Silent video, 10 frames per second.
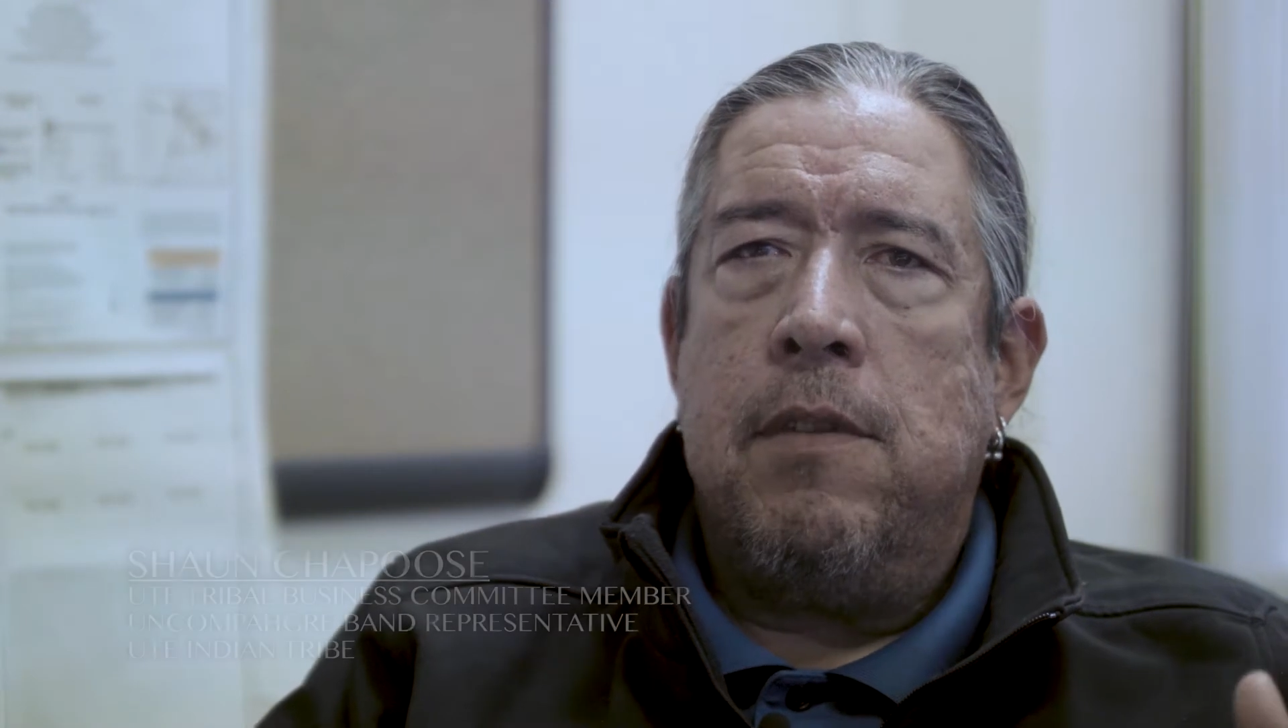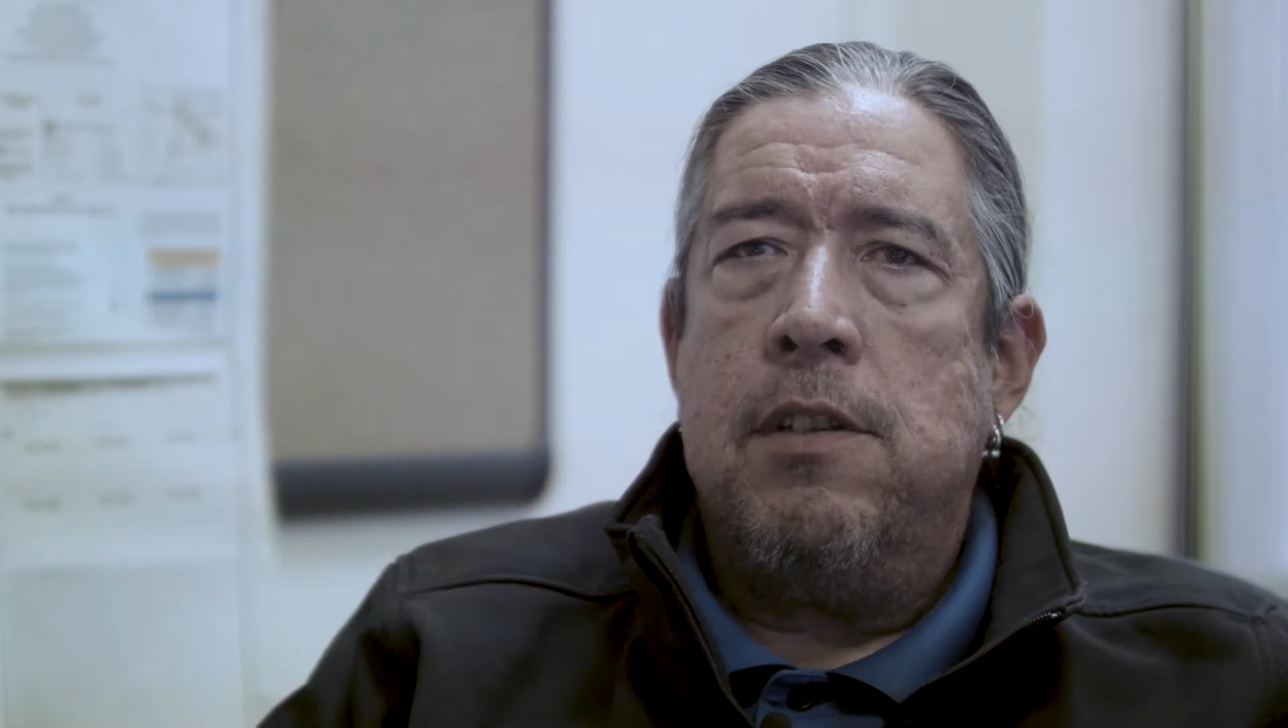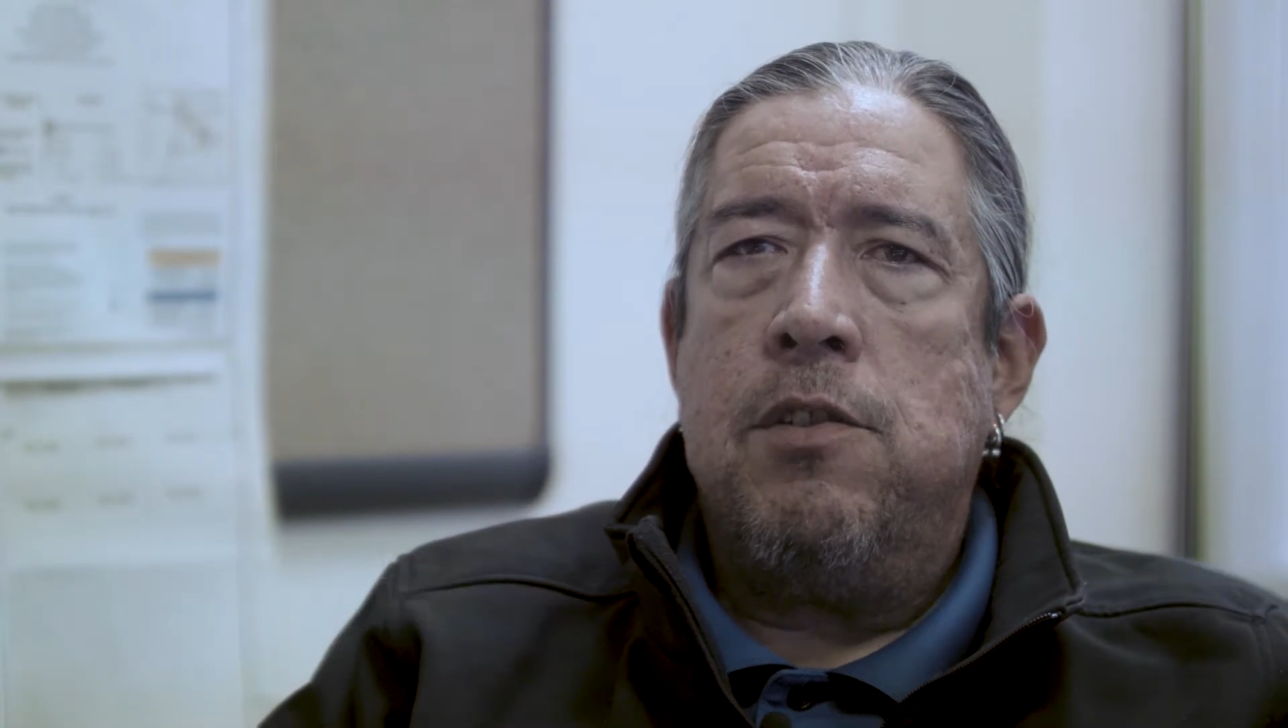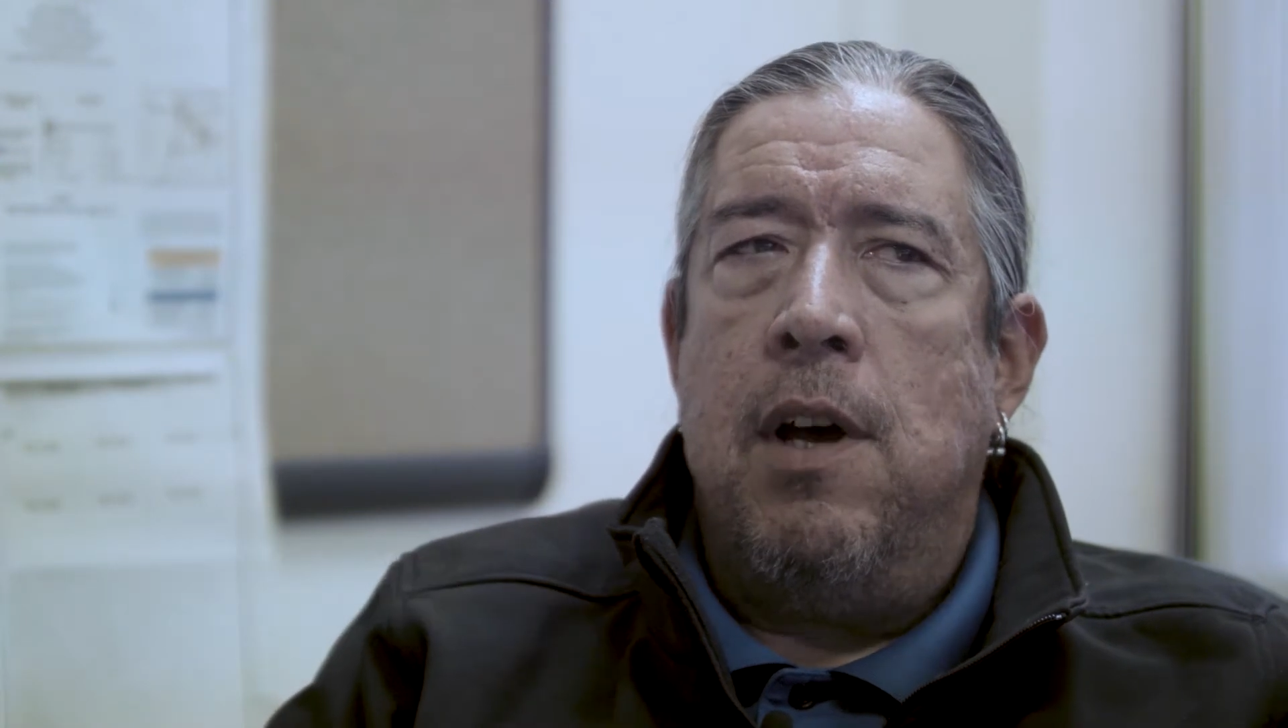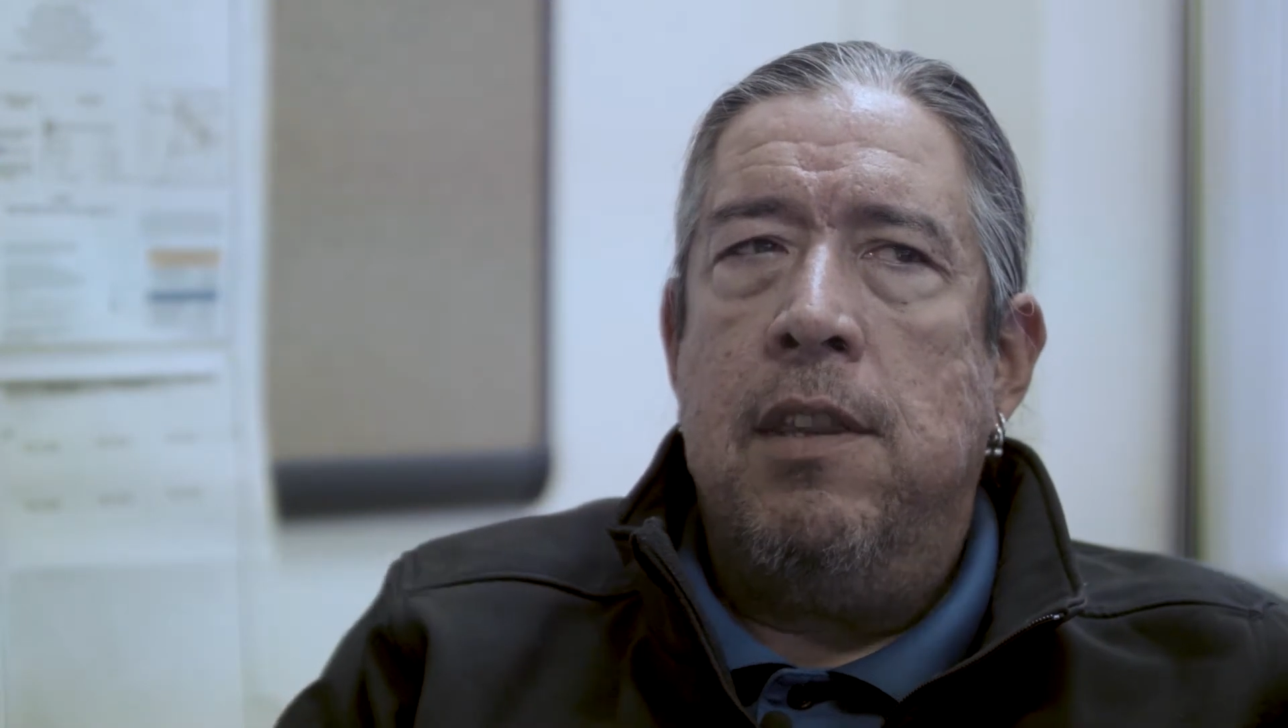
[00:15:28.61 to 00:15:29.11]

So I